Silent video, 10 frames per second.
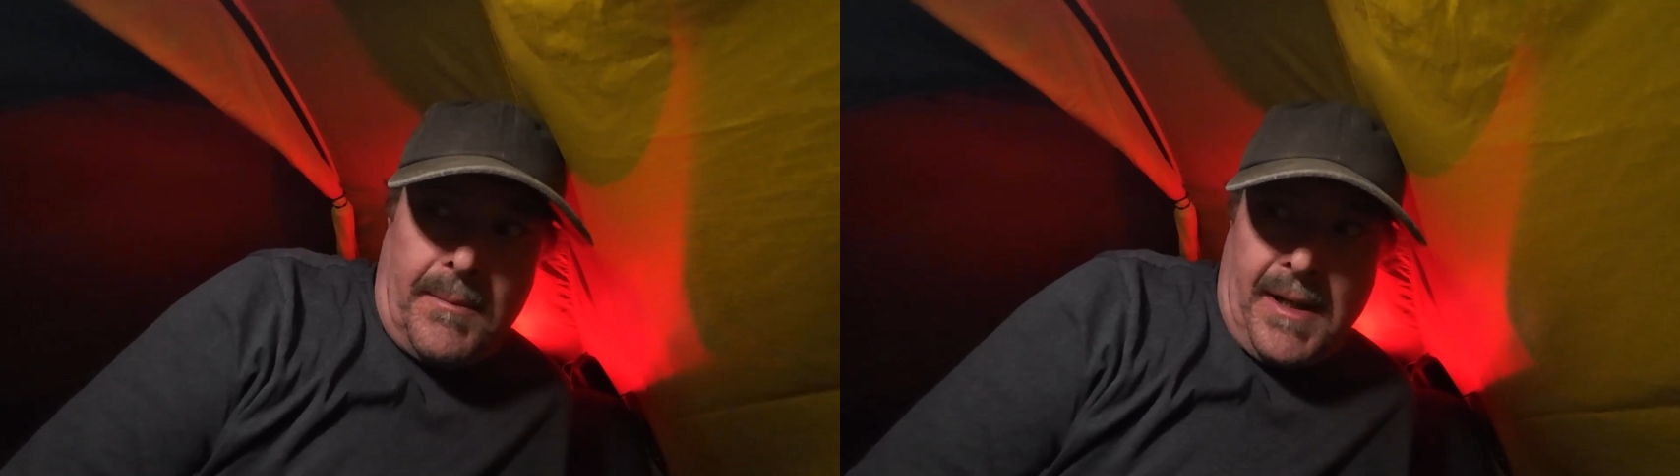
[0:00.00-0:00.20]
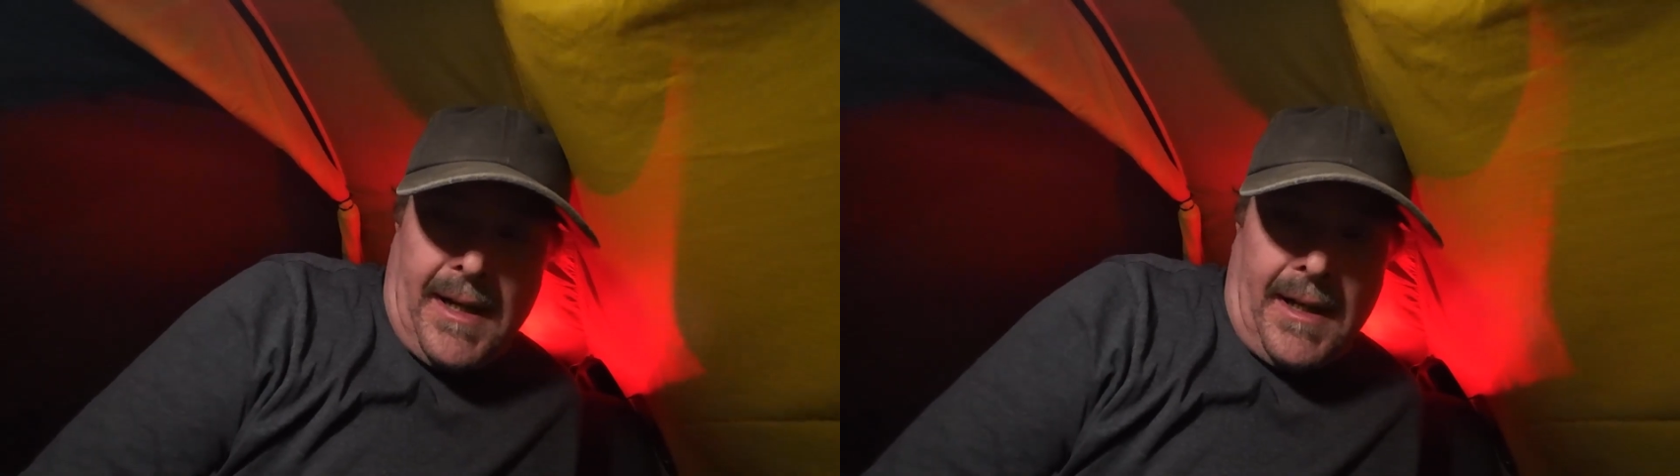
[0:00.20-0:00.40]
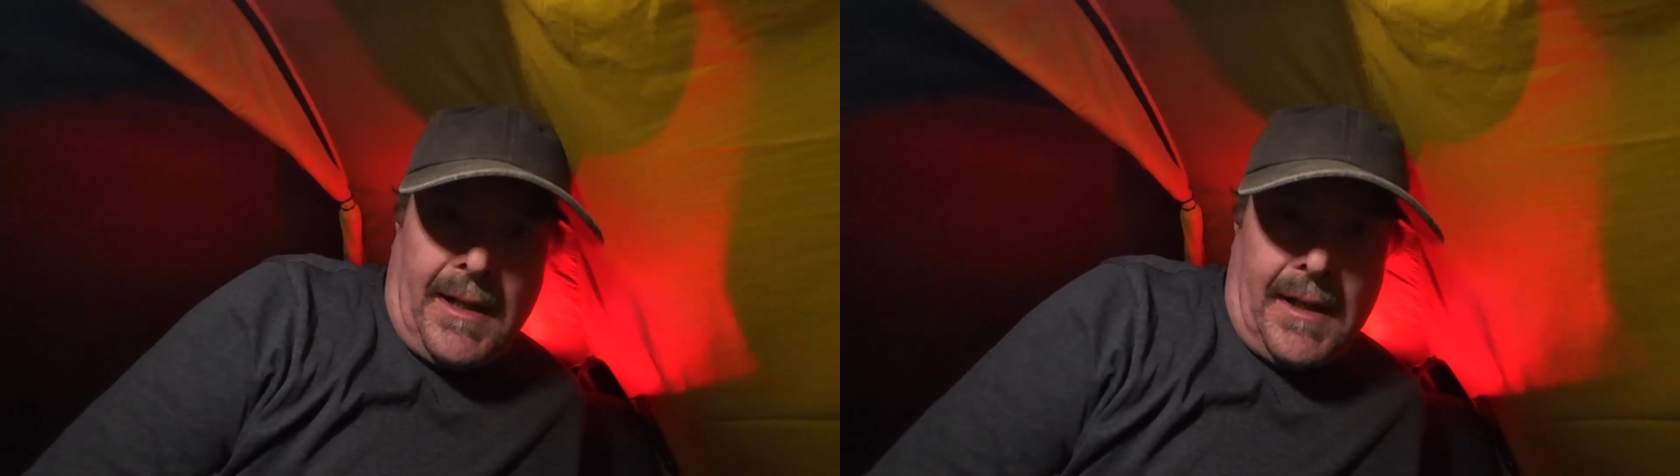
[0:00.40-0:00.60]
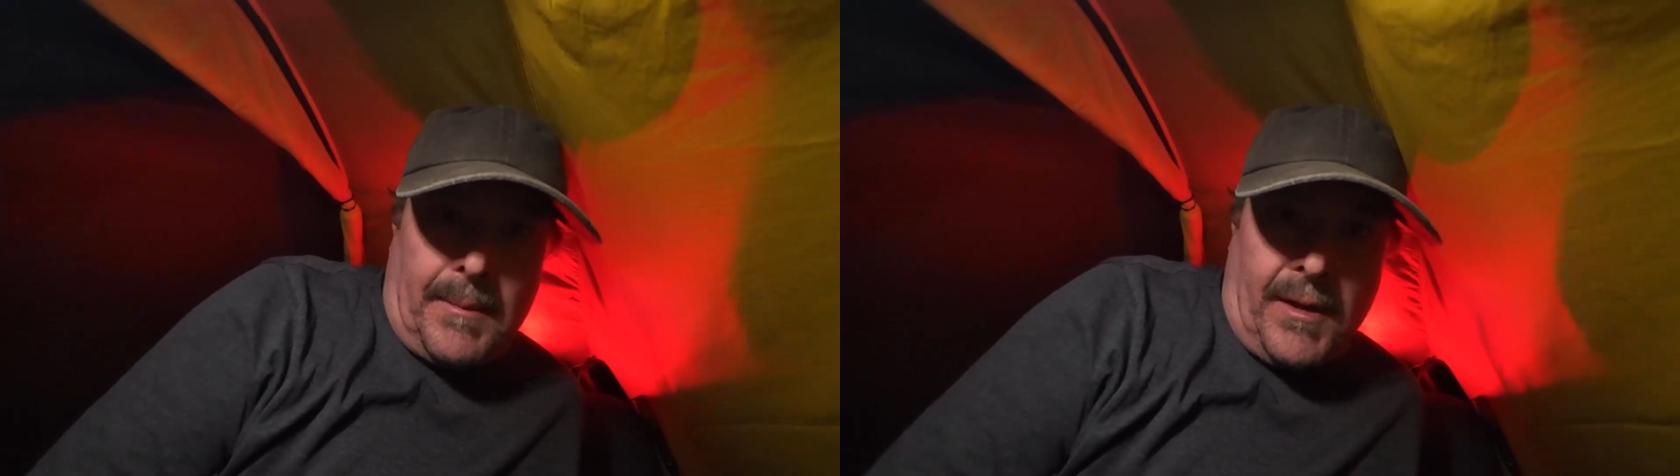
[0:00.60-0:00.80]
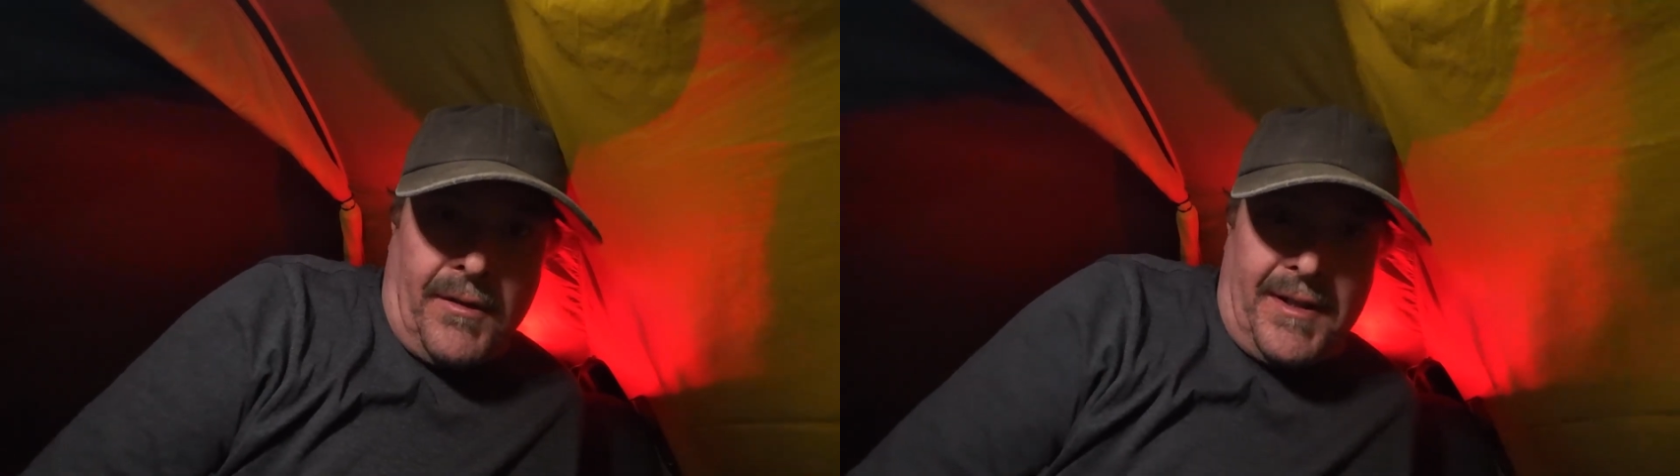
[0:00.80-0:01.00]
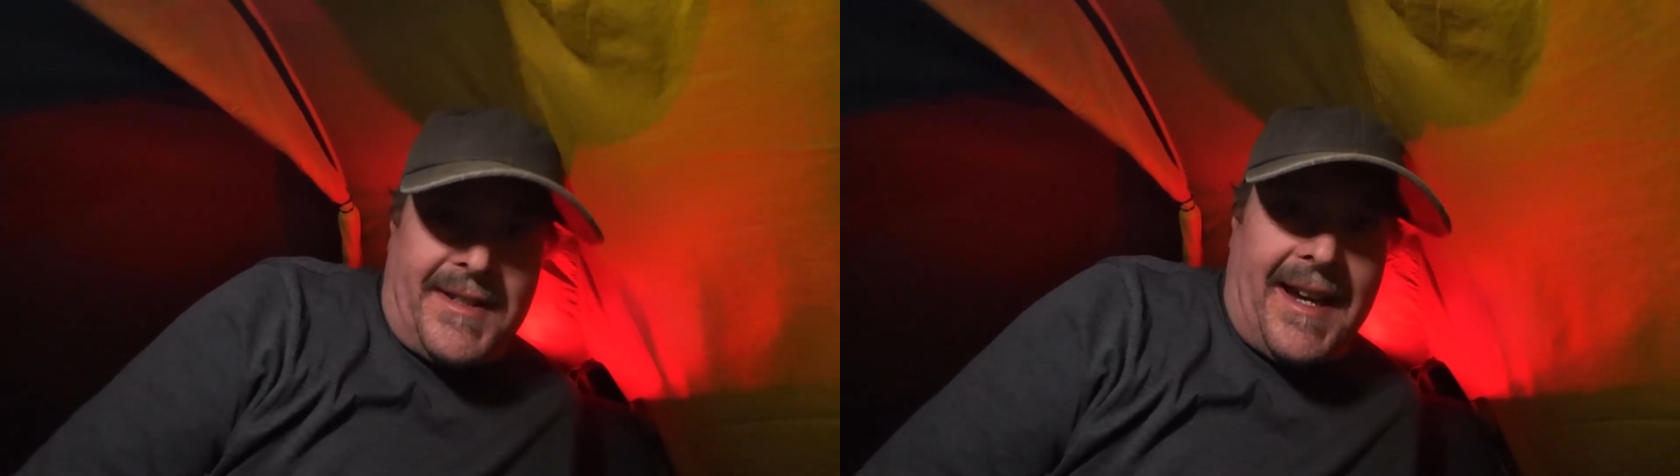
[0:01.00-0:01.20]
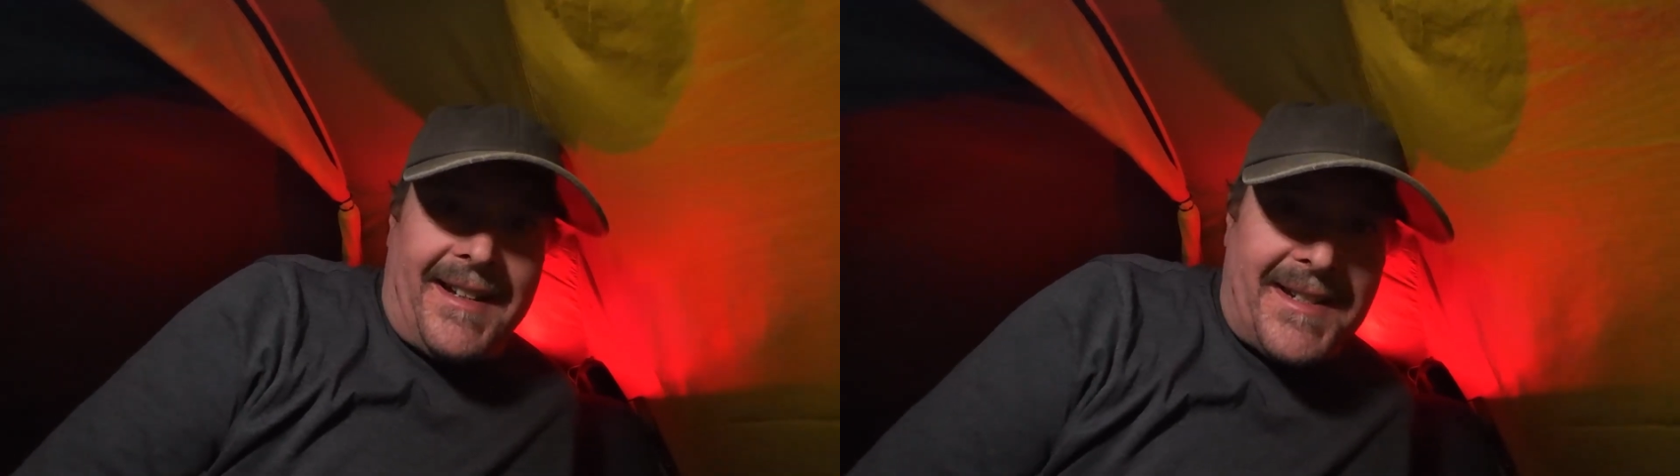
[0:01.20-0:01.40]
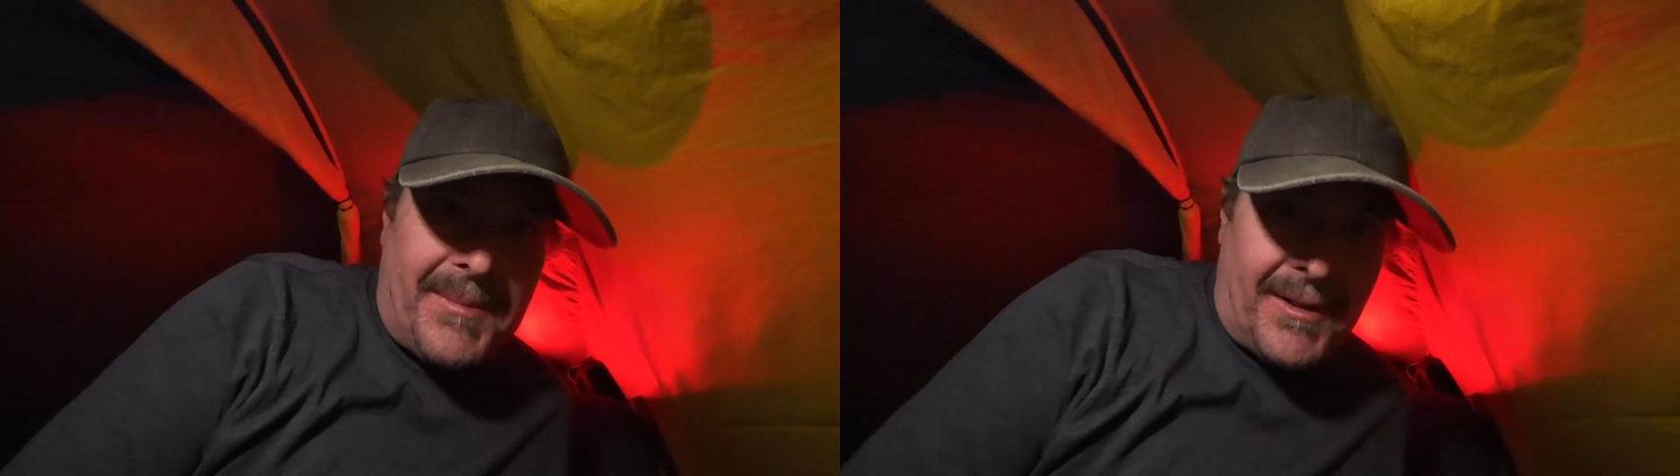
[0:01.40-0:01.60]
be getting a little bit on the
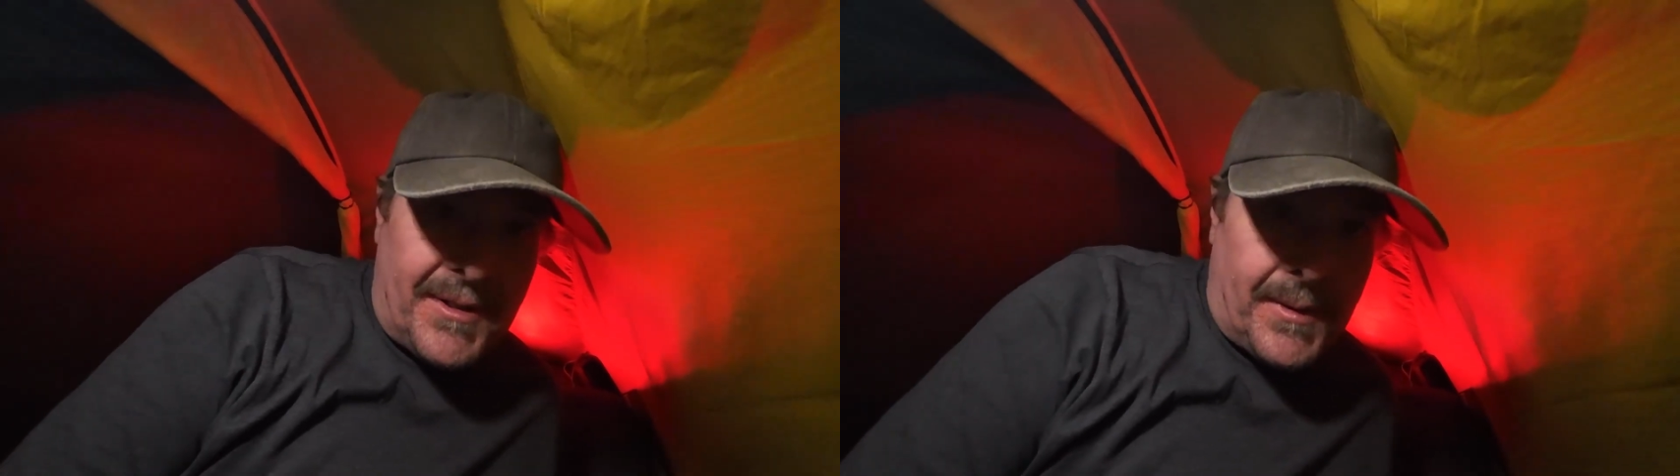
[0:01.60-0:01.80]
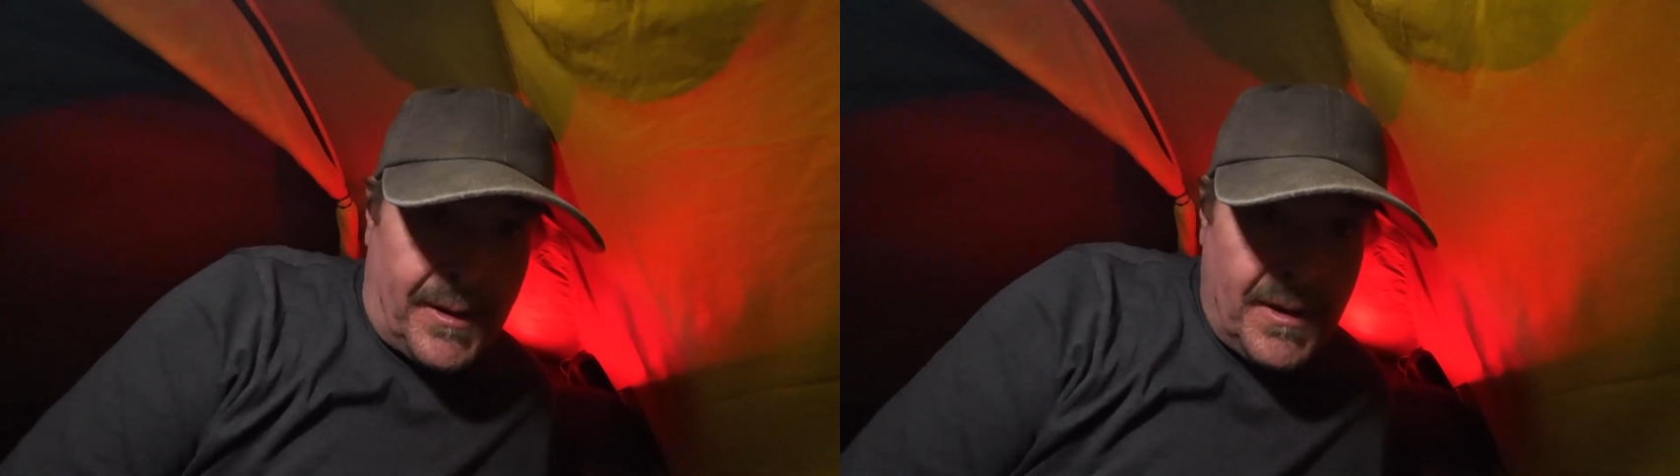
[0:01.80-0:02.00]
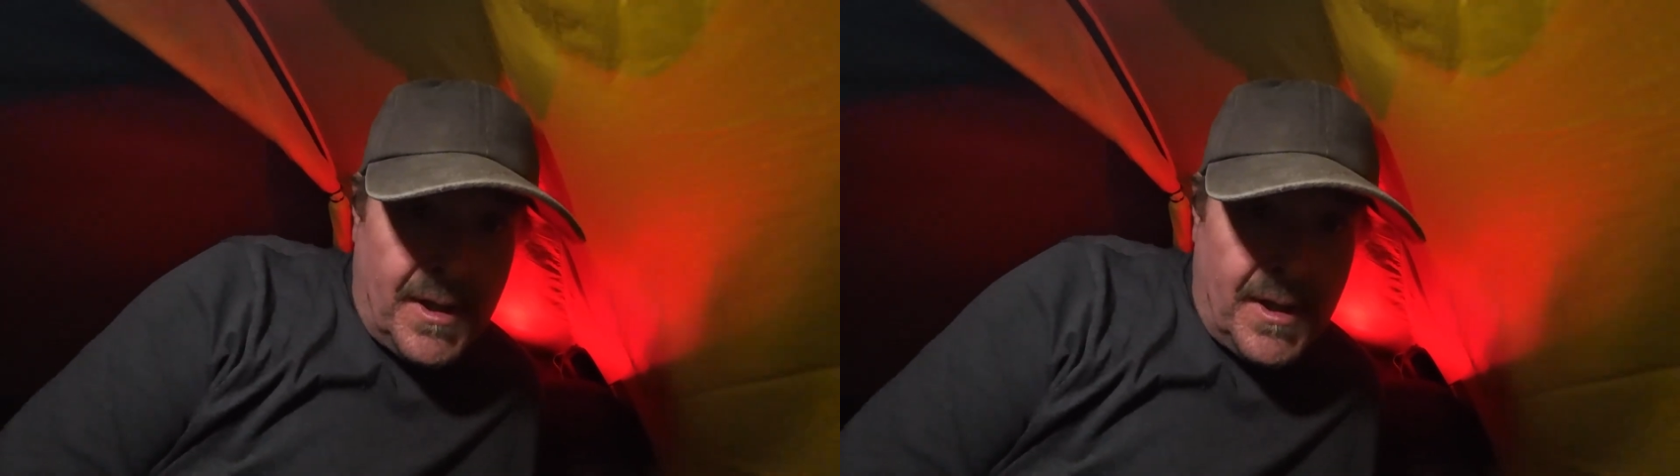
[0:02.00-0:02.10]
tent, to be honest with you.